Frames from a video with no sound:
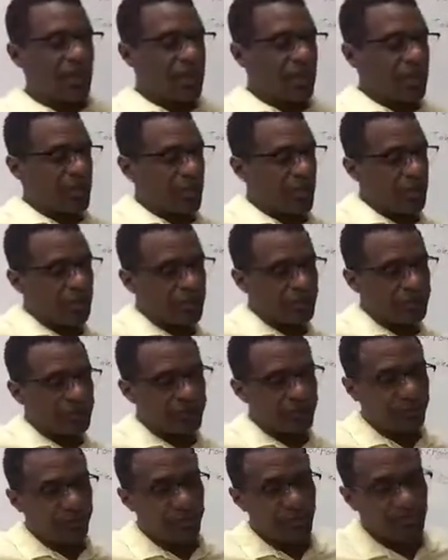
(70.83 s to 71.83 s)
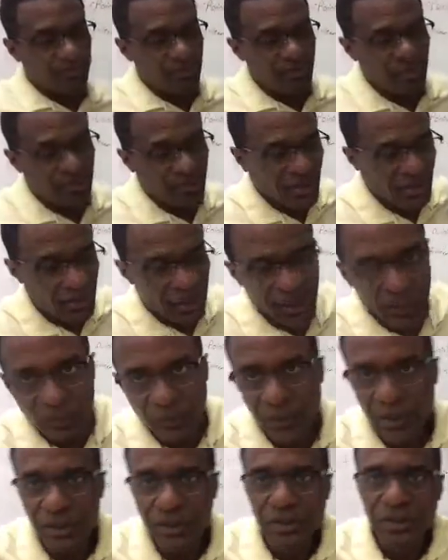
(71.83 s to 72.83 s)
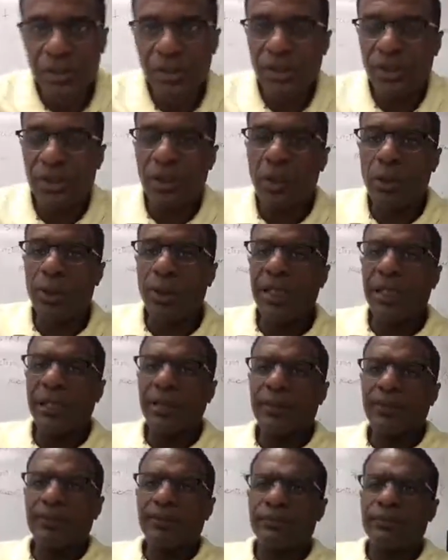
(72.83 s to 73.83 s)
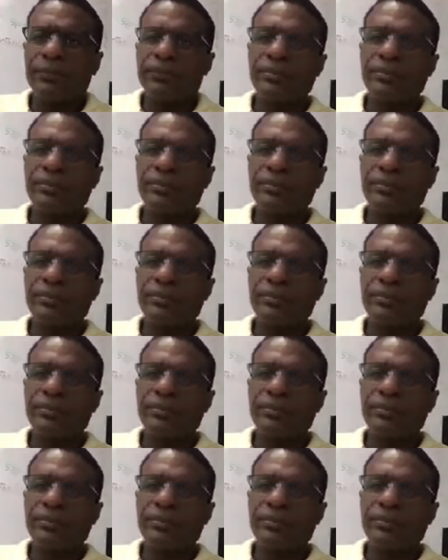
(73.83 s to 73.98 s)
So we also teach coding